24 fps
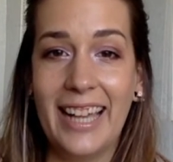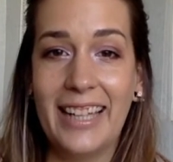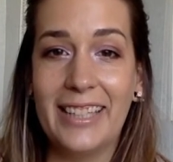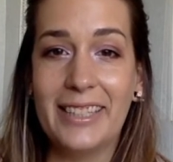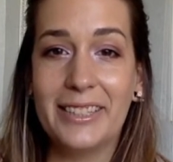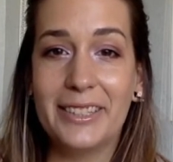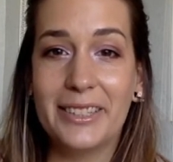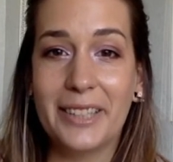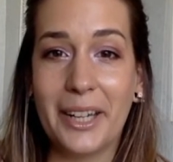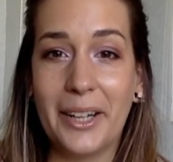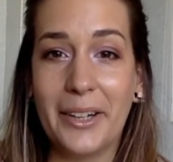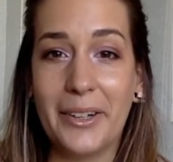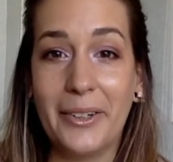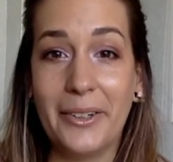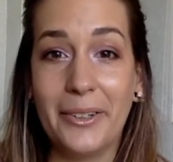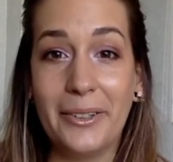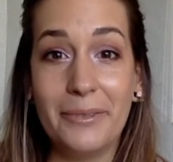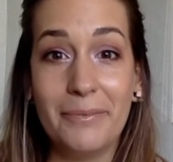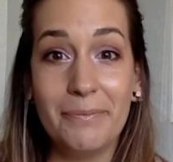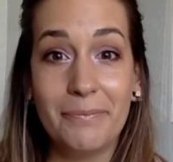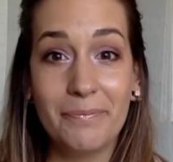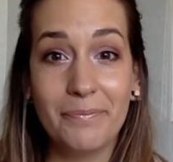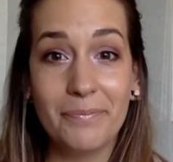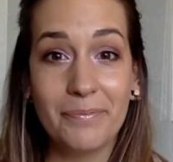
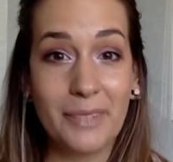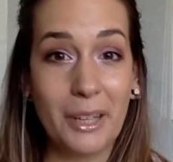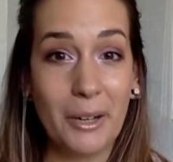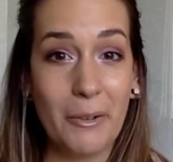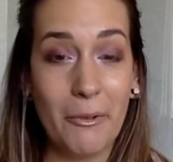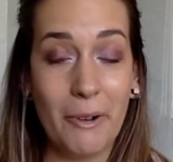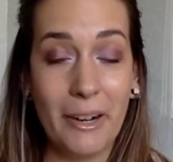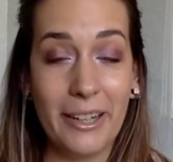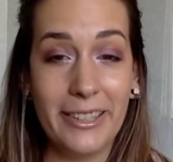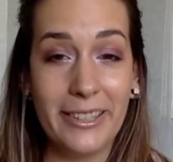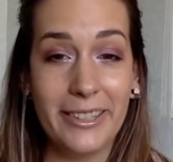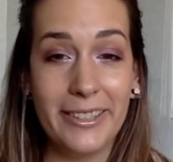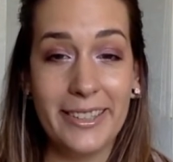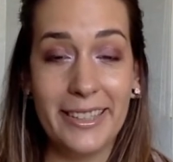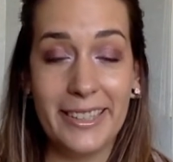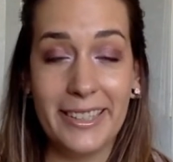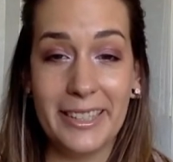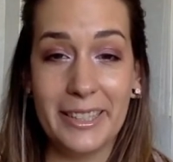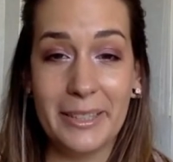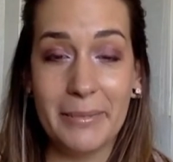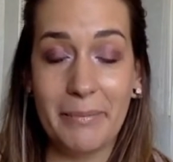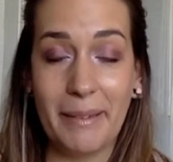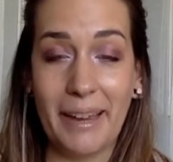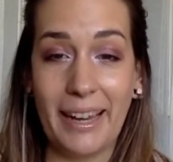So watch this
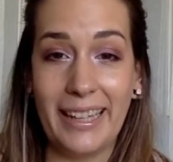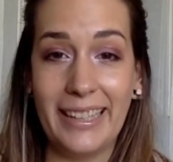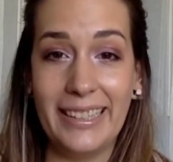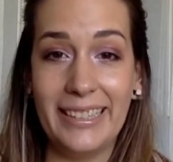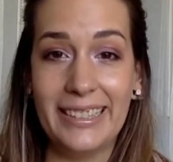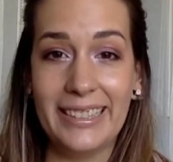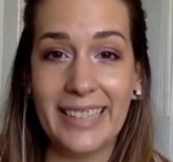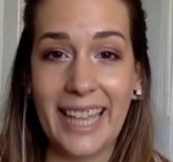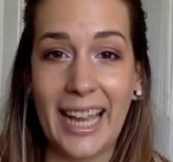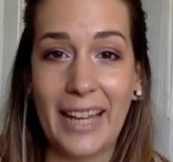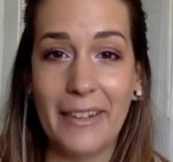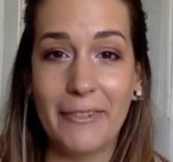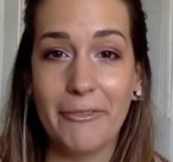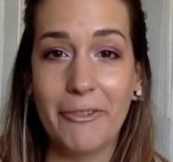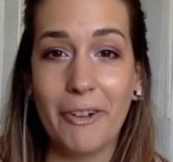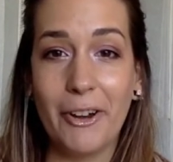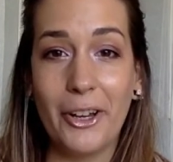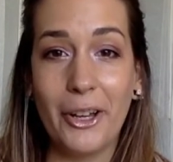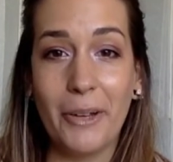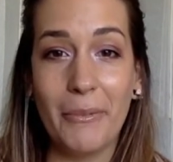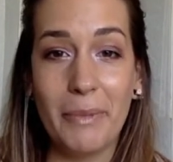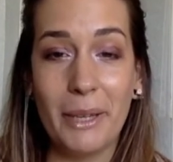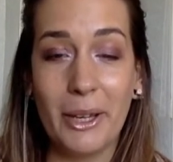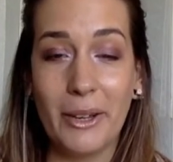space and
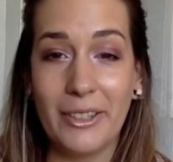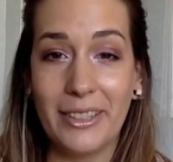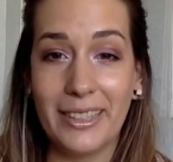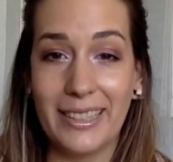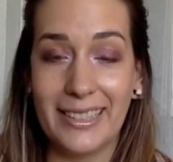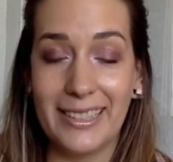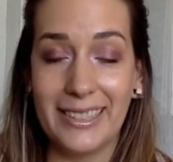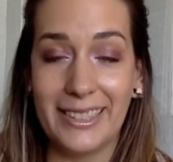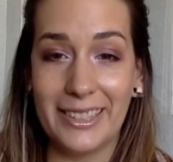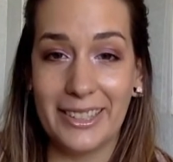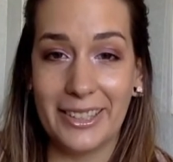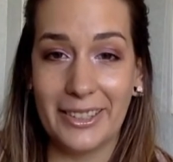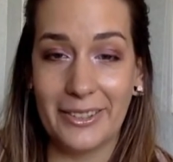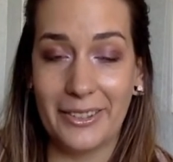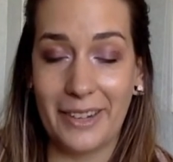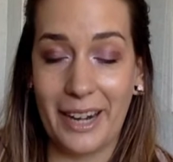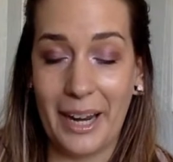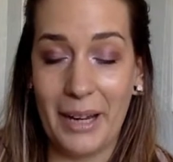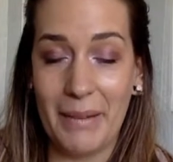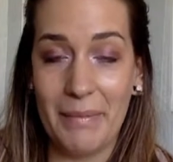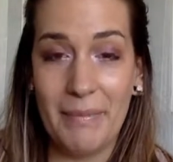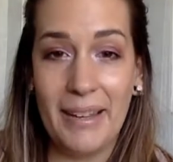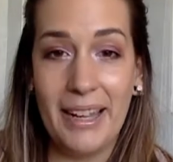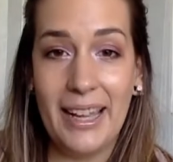follow me on
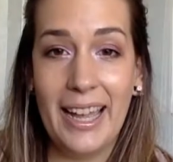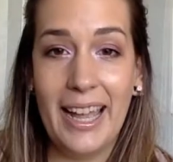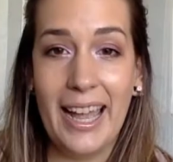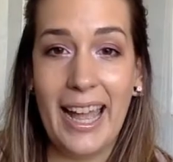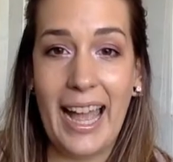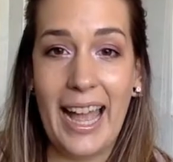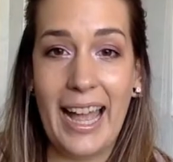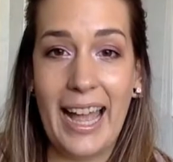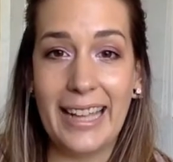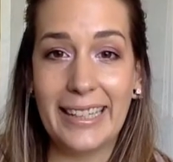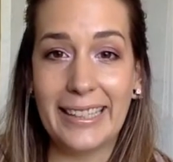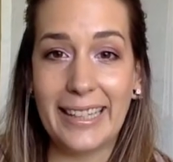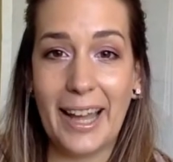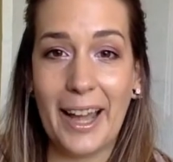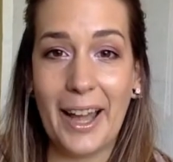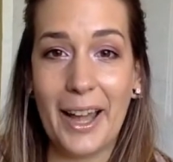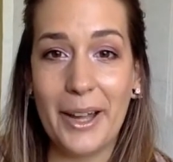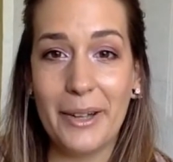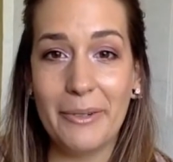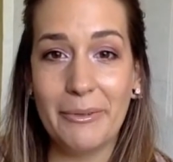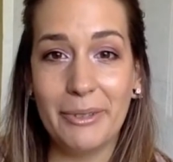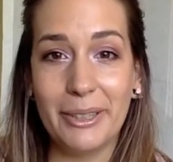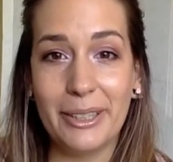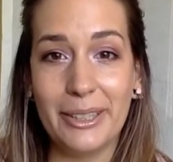Instagram, and
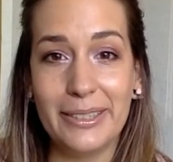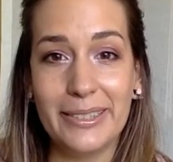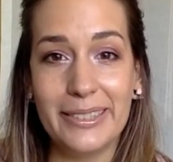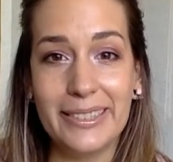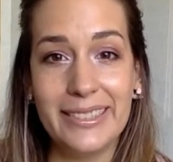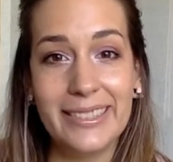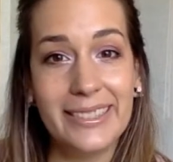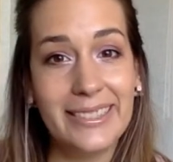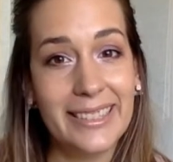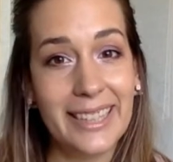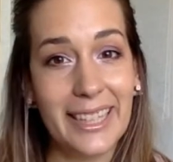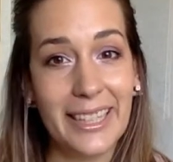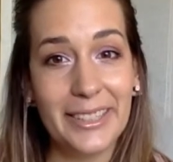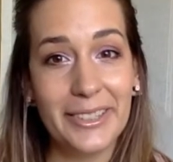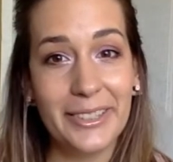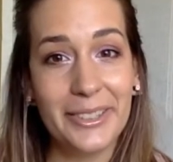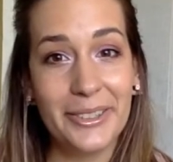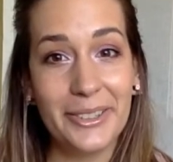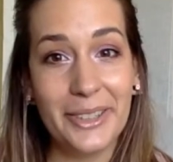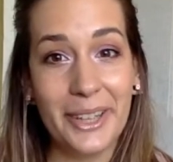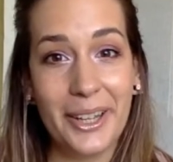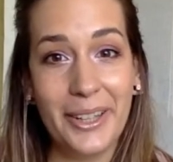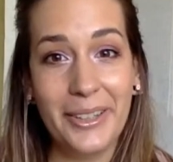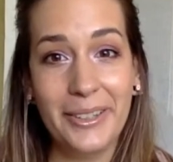I will let you
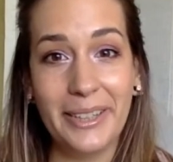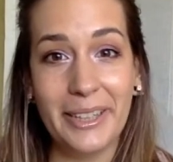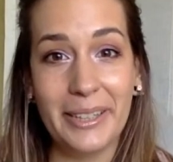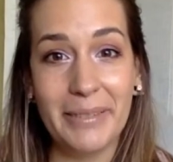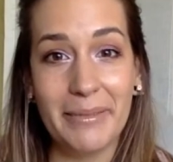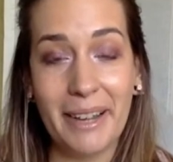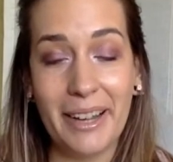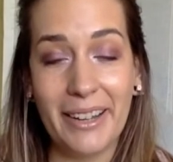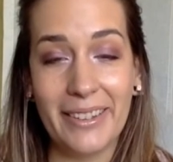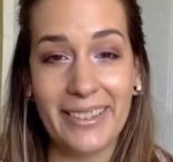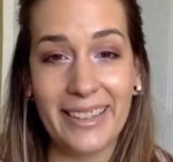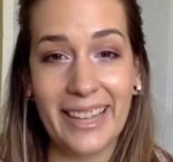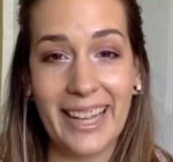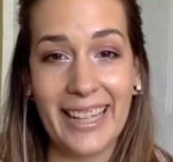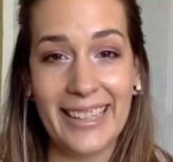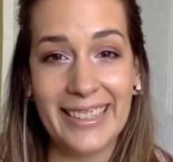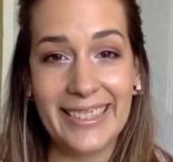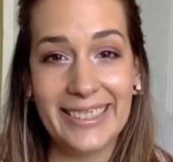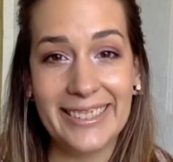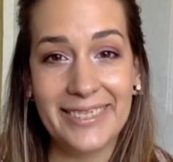know about that.